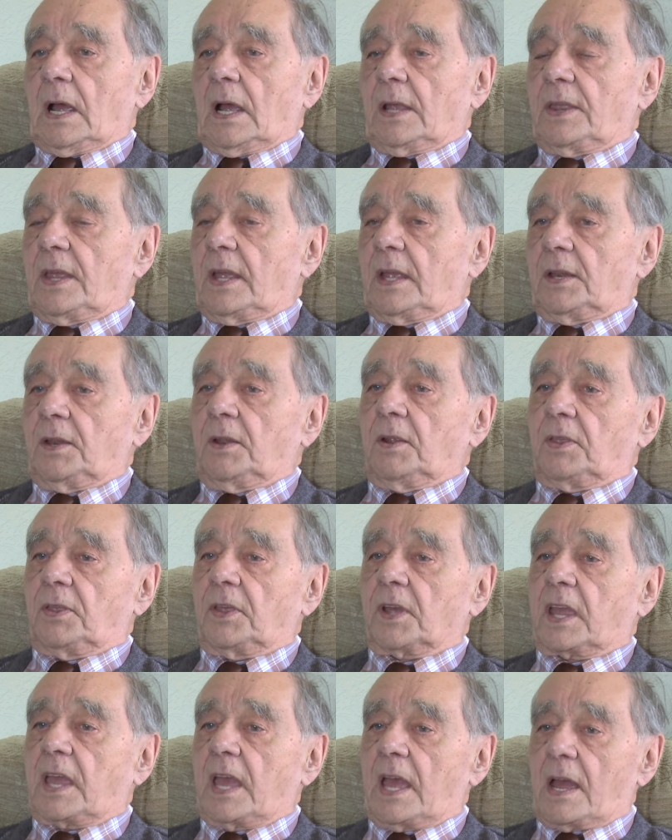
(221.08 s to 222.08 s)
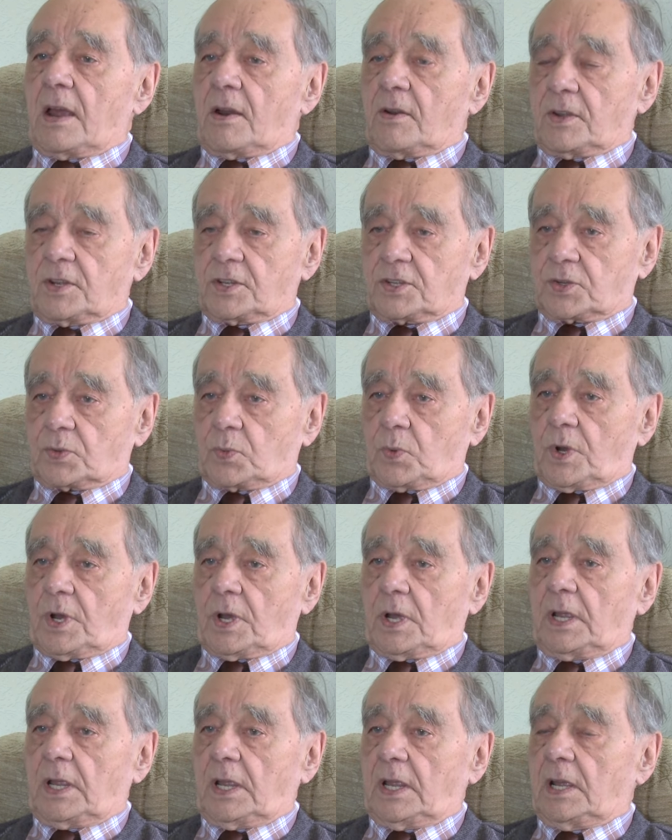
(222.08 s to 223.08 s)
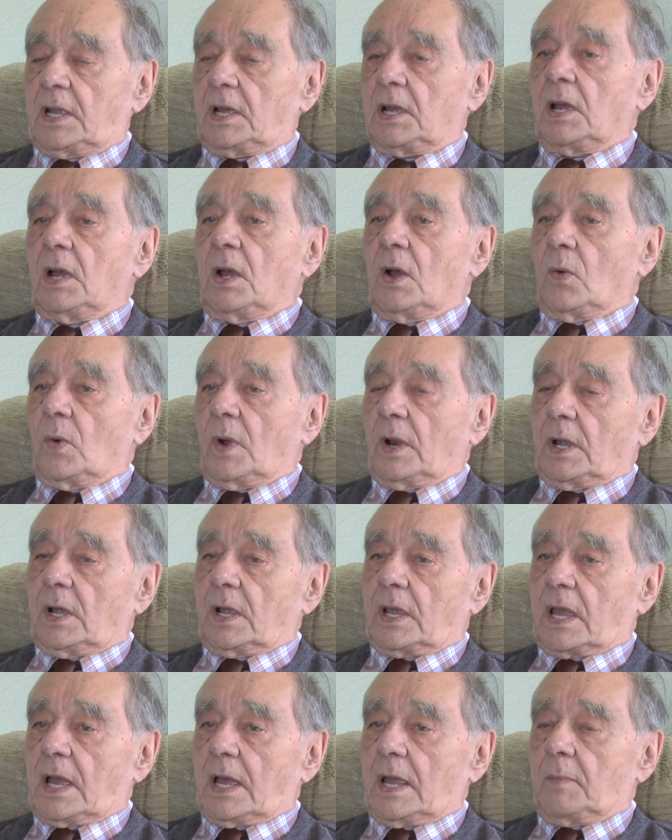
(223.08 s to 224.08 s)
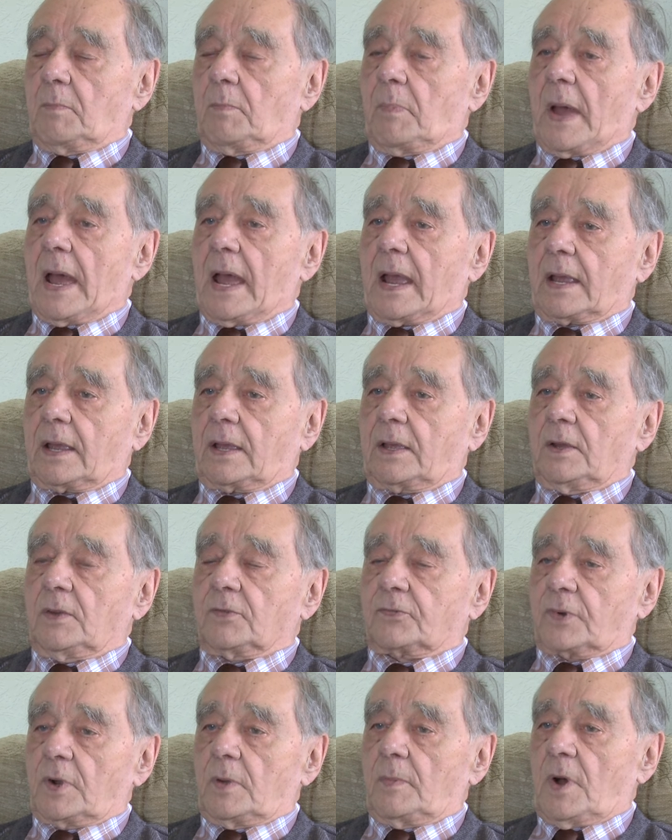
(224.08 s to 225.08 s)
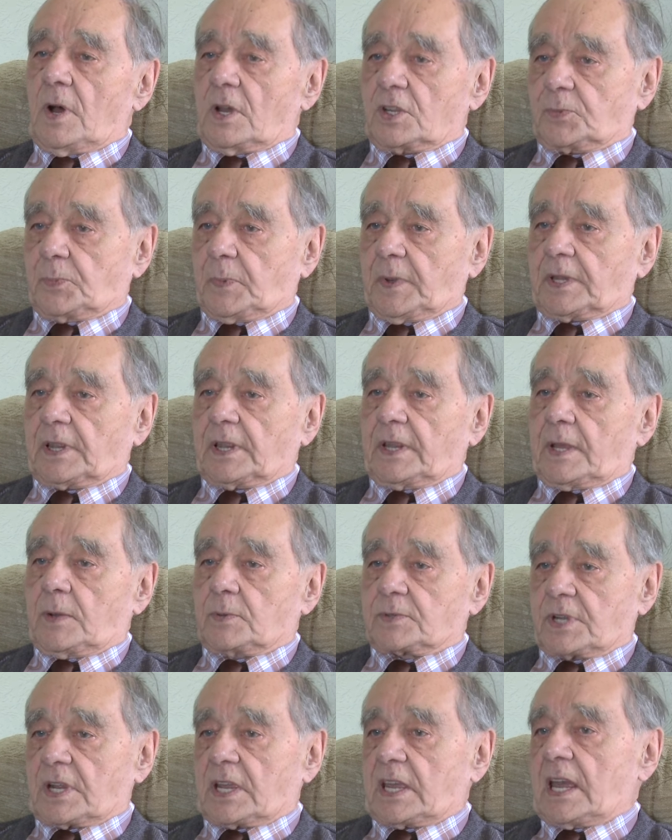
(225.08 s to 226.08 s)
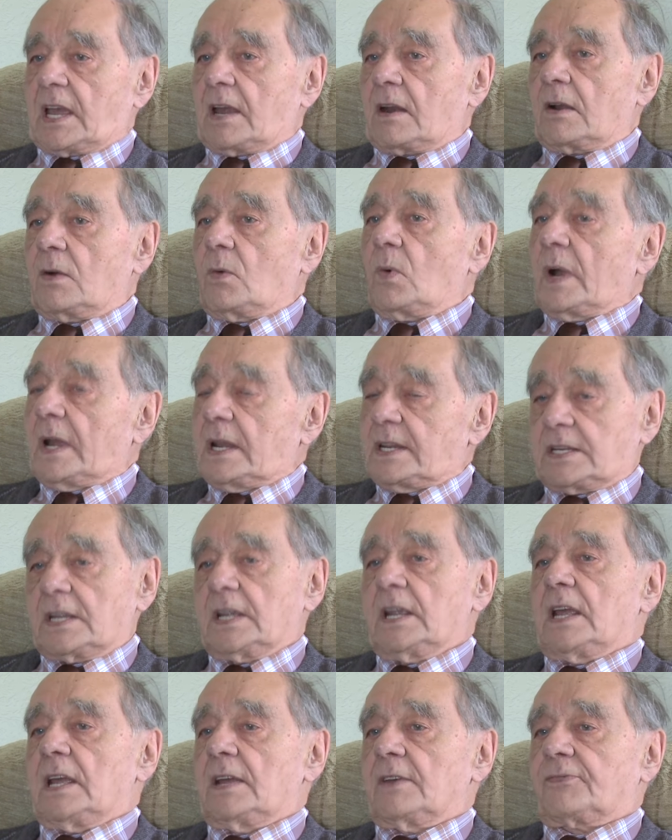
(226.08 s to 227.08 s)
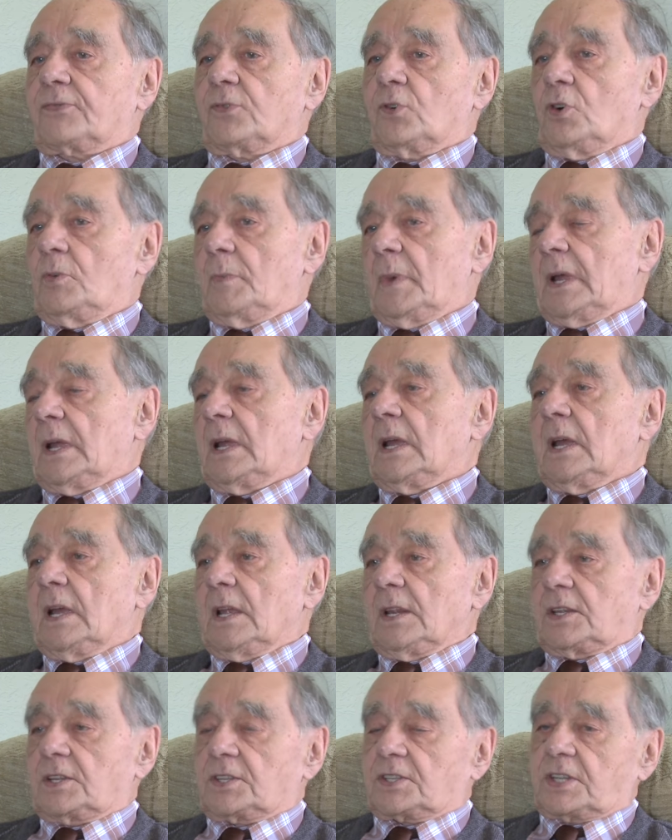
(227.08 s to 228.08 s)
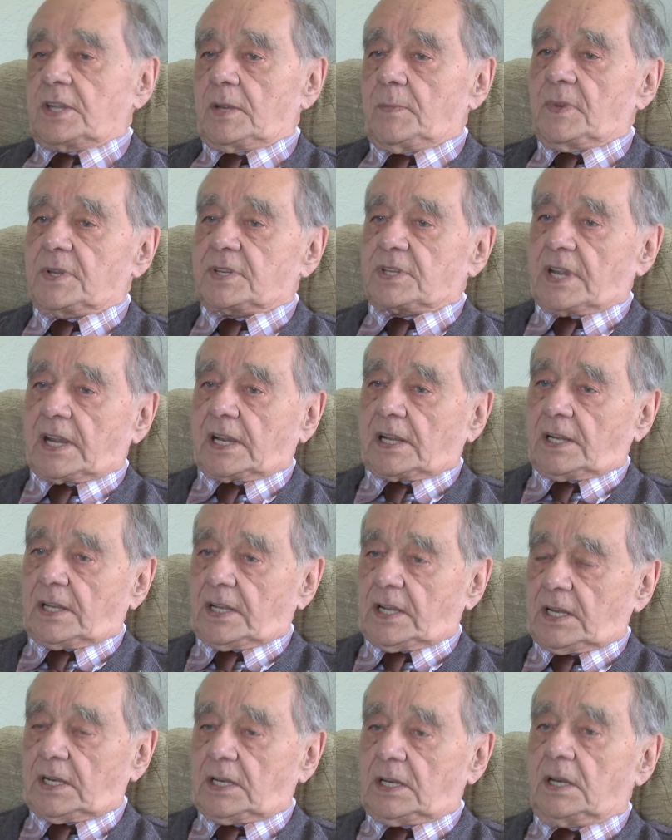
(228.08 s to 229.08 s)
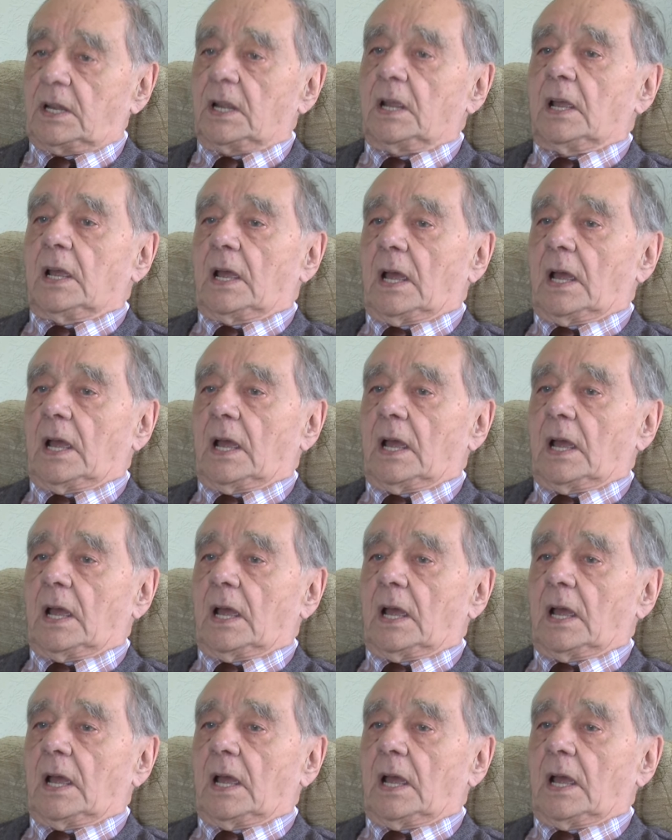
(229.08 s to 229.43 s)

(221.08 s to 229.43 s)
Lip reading: And then the carers were here. When I came back from hospital, there was a carer waiting here for me to see me settled in.